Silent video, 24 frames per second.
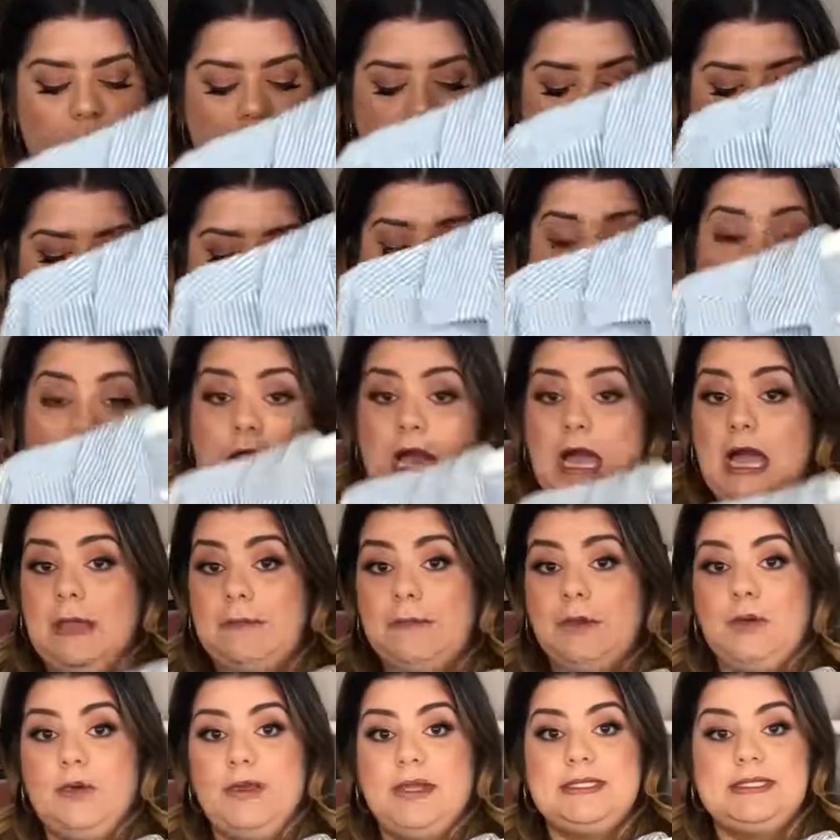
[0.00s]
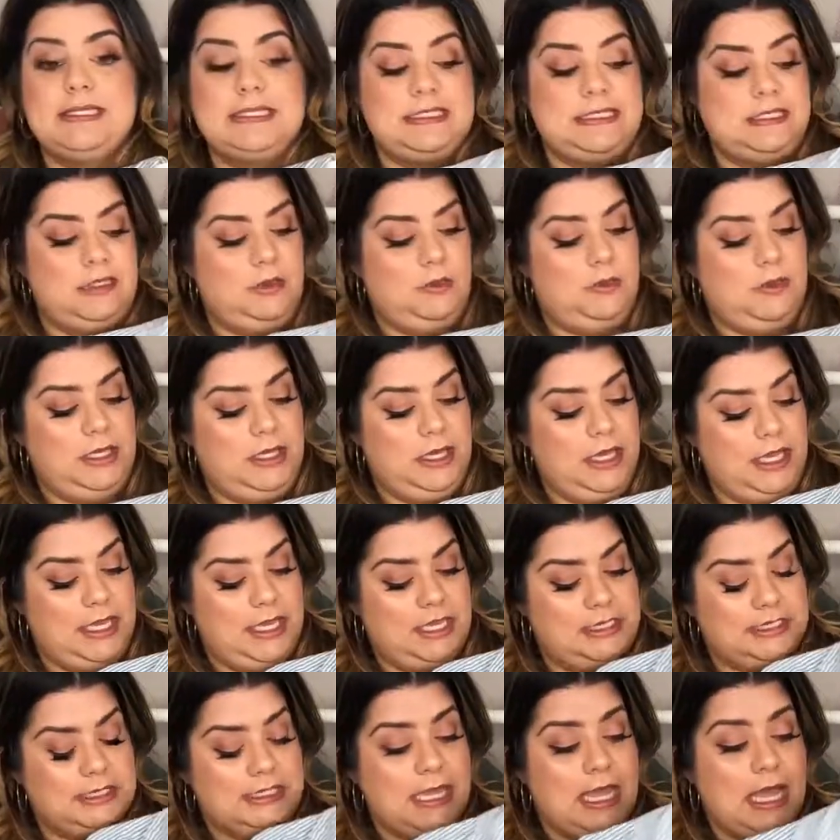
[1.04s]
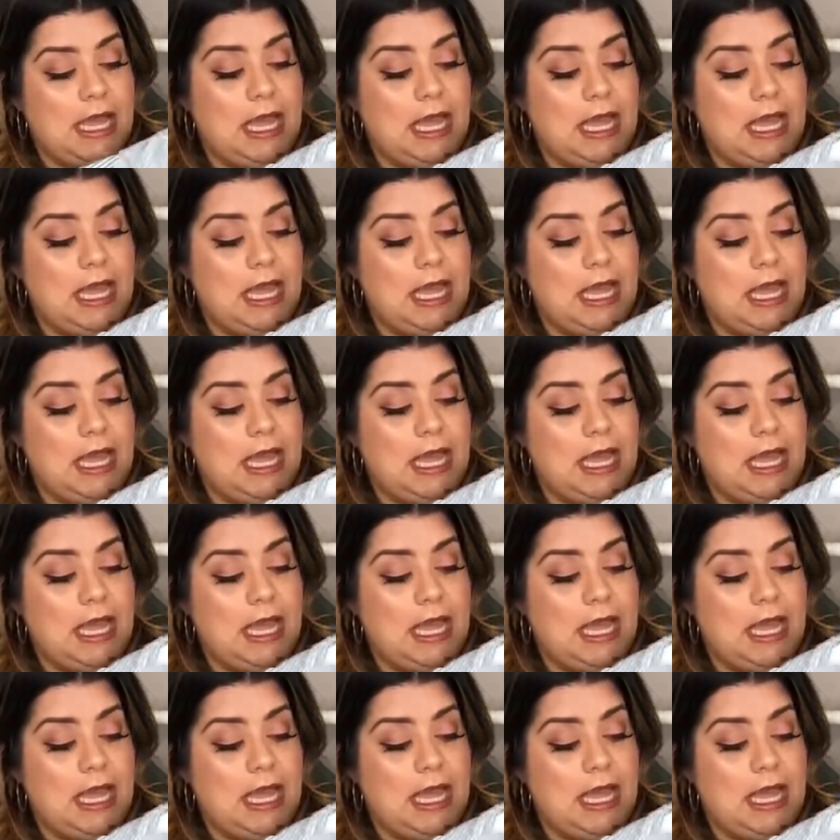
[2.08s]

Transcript: which I'm going to do because